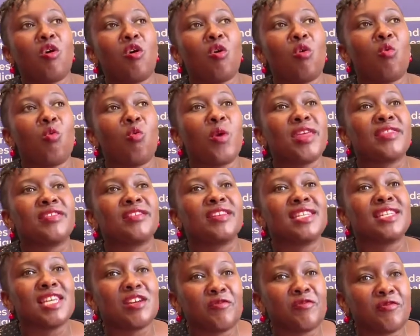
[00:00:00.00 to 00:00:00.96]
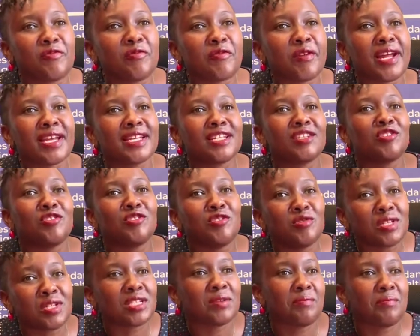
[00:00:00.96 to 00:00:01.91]
with different
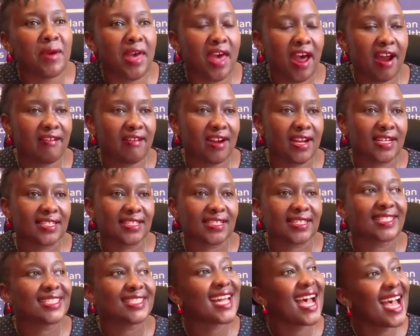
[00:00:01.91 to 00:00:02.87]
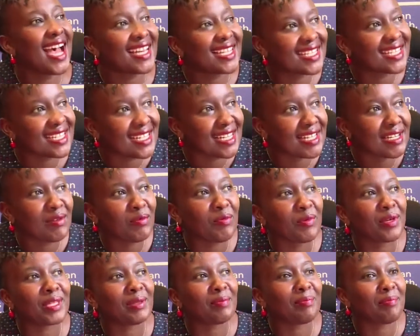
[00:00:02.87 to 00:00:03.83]
duty bearers, starting
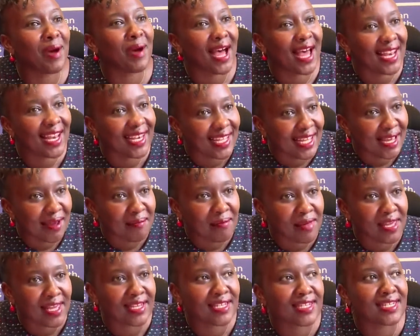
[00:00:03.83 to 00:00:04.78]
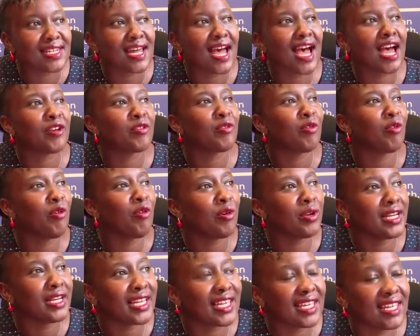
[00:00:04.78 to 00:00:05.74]
with Parliament and
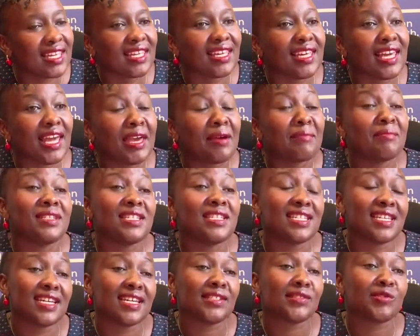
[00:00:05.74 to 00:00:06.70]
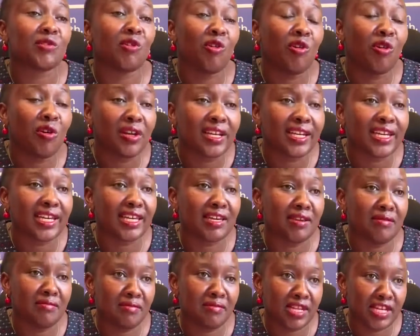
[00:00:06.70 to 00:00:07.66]
all key MDAs, all key
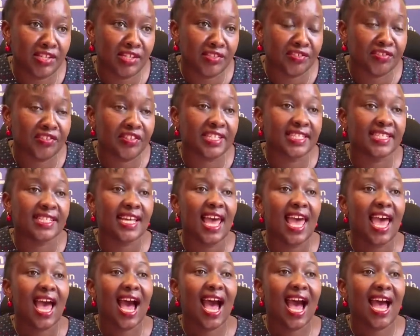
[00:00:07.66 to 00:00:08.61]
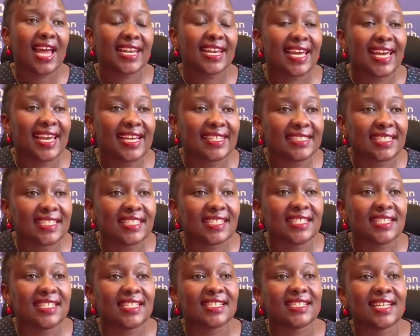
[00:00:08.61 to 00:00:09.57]
ministries and
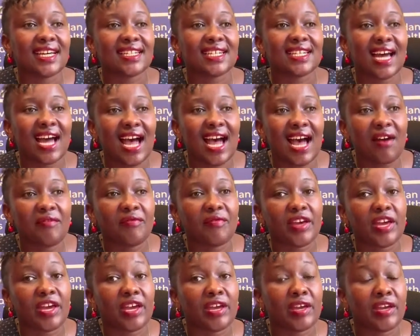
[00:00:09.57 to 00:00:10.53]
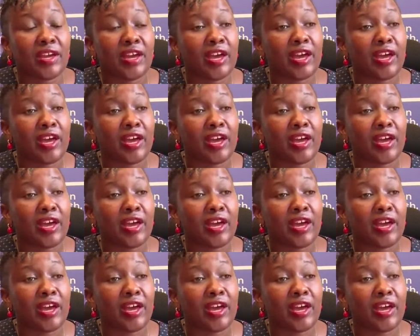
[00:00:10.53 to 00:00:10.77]
agencies that have a